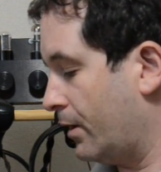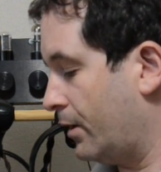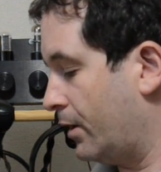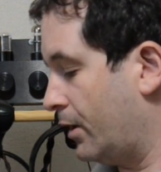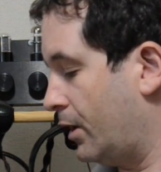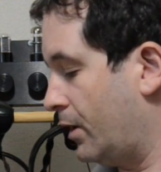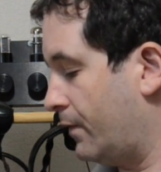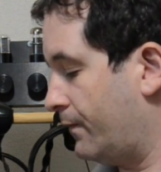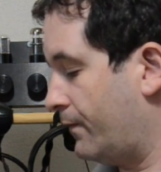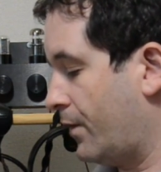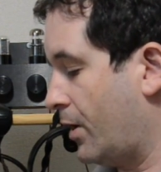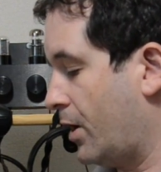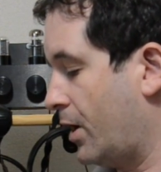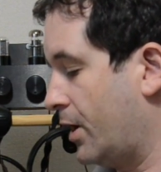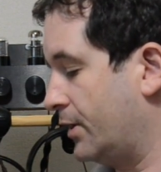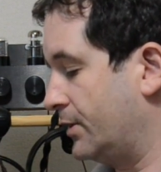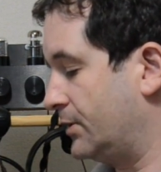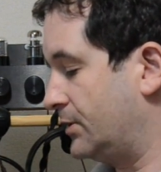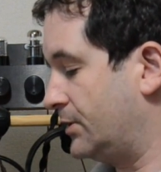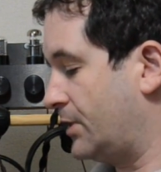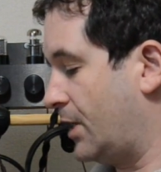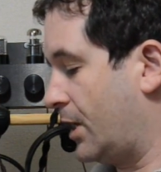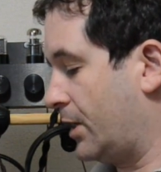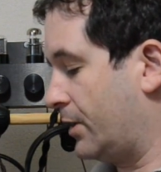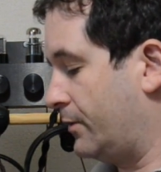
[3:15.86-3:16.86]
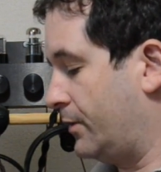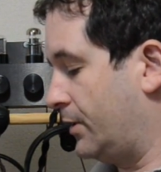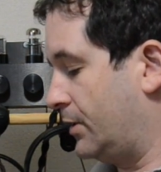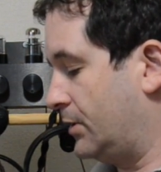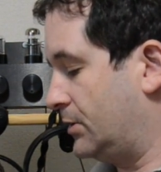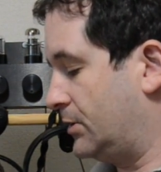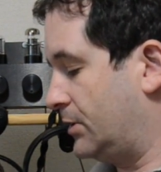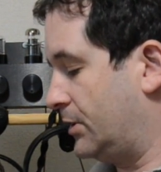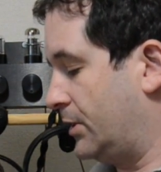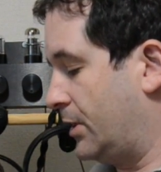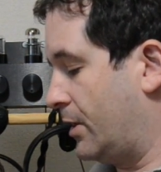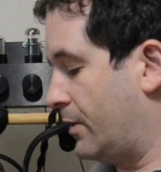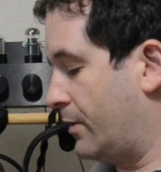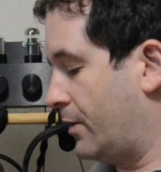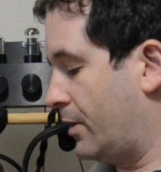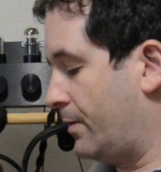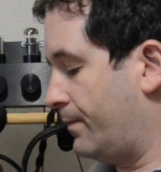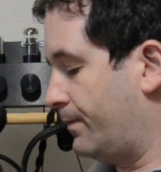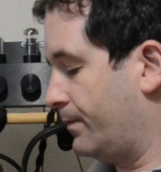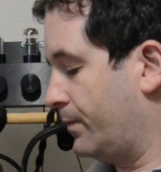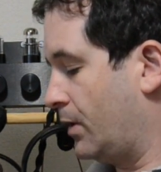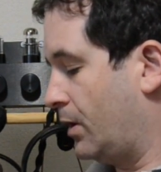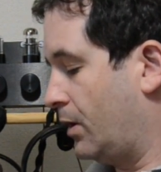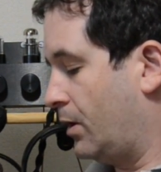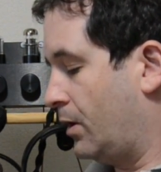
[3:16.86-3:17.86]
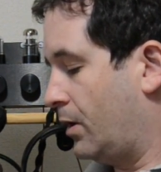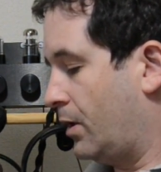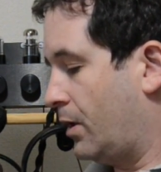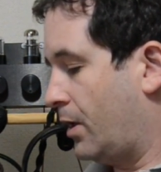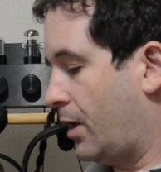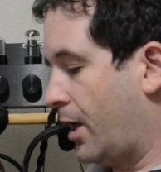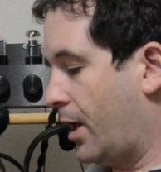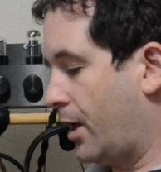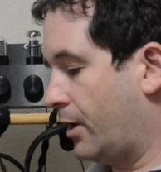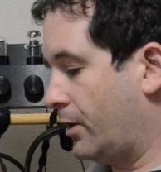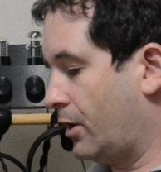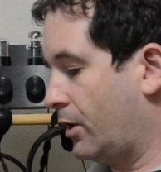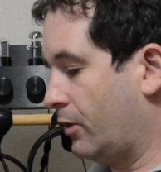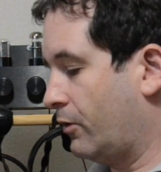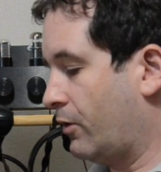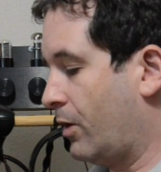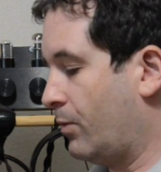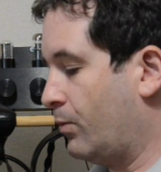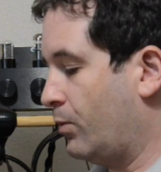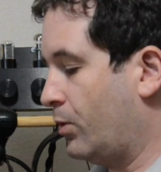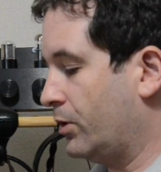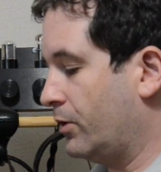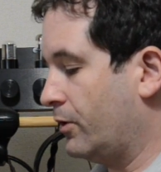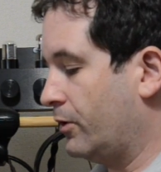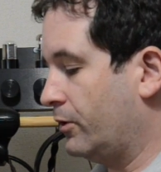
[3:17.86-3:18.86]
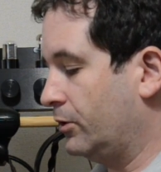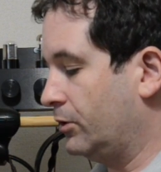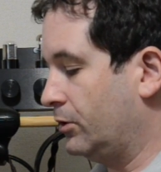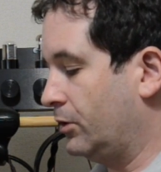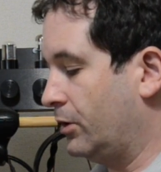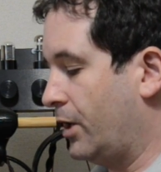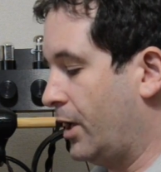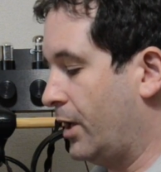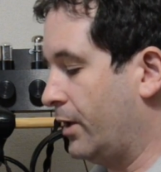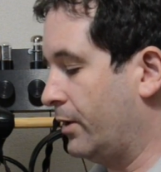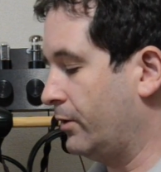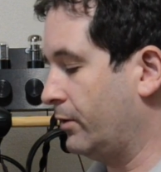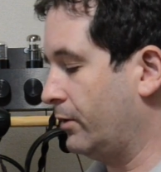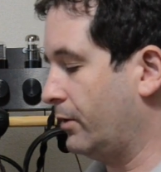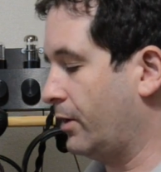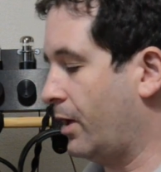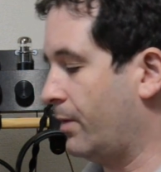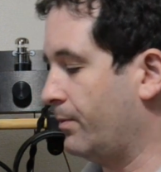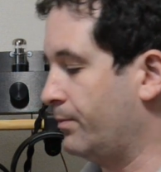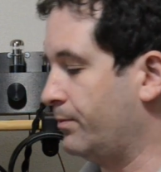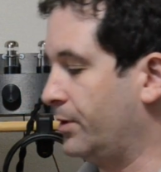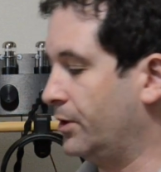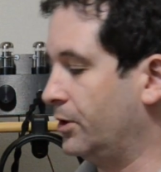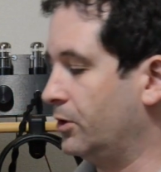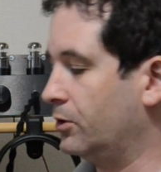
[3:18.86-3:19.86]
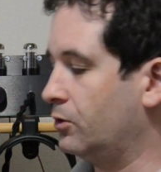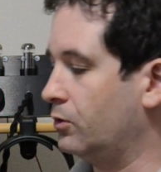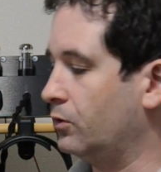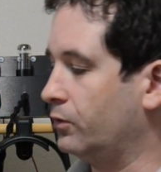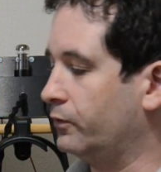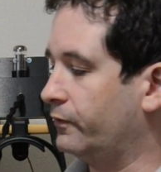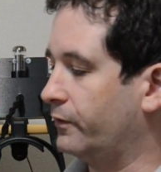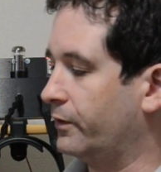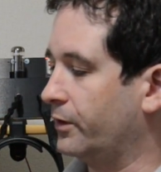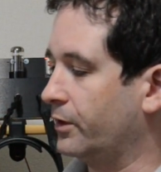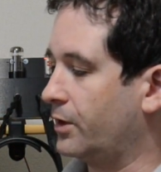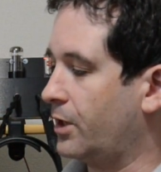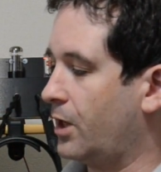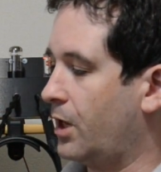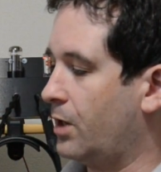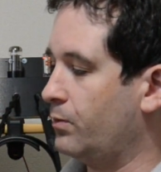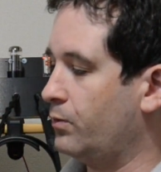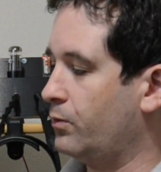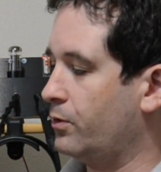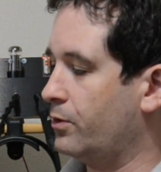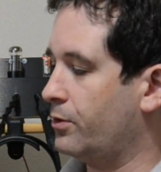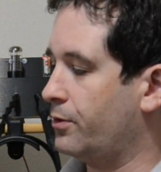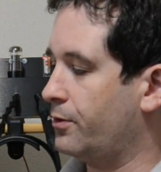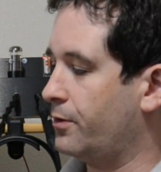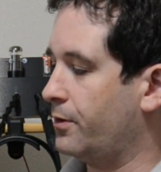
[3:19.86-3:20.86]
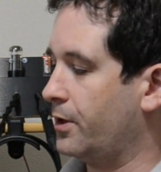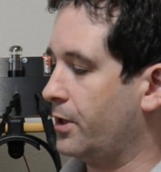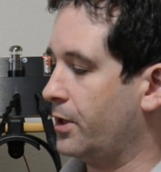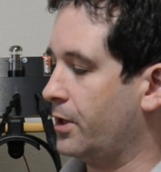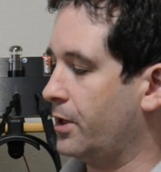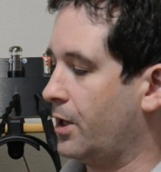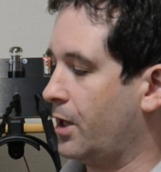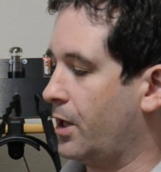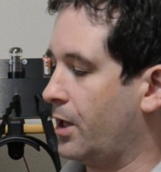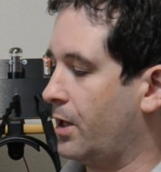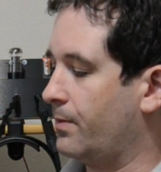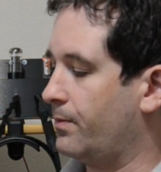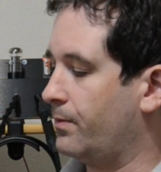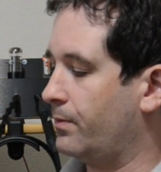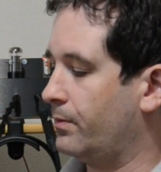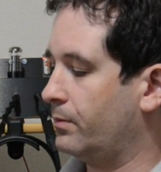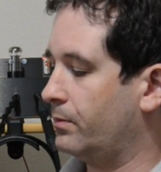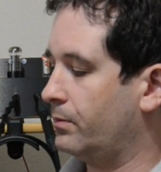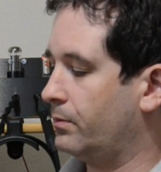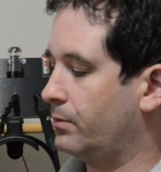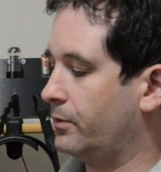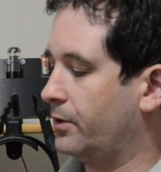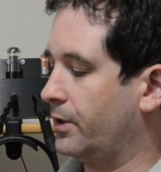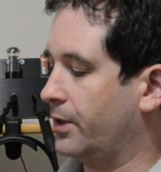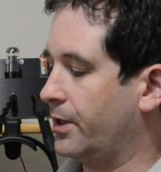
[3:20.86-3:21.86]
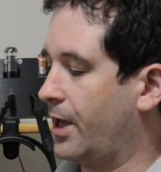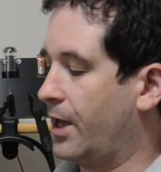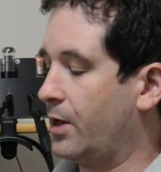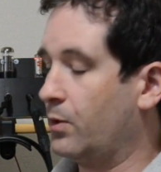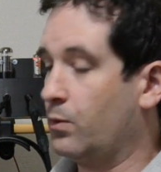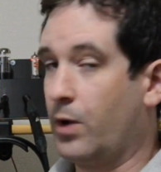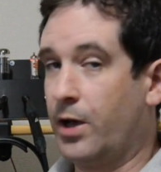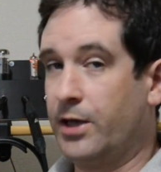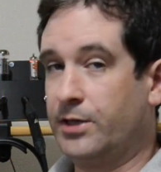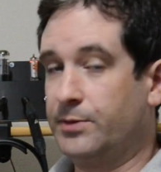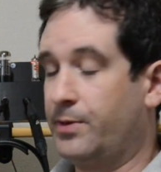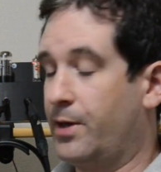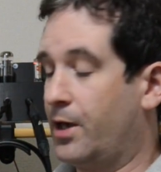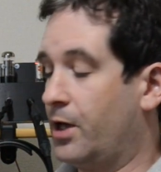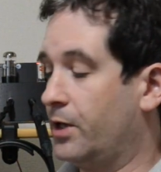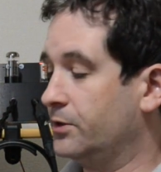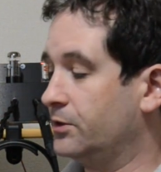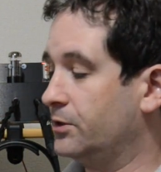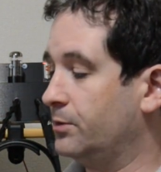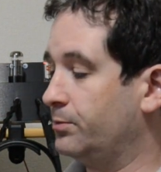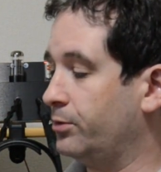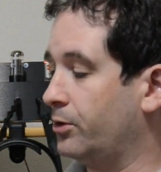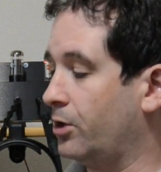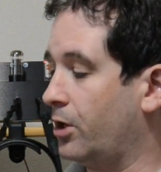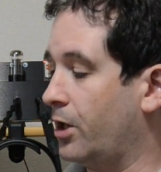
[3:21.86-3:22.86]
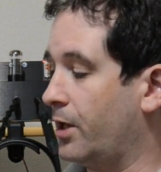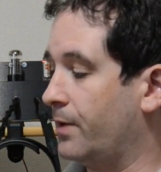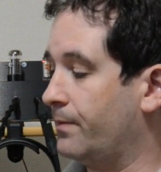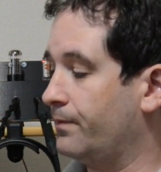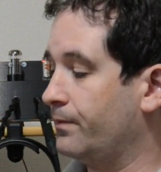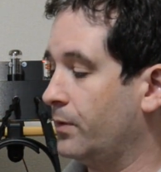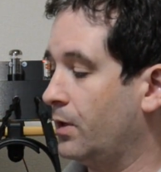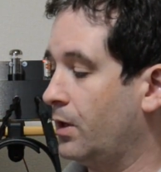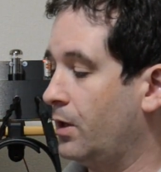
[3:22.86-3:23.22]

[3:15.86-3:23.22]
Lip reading: if I stack these together and I grab one of the little umbilicals that come with the Gateway power supply,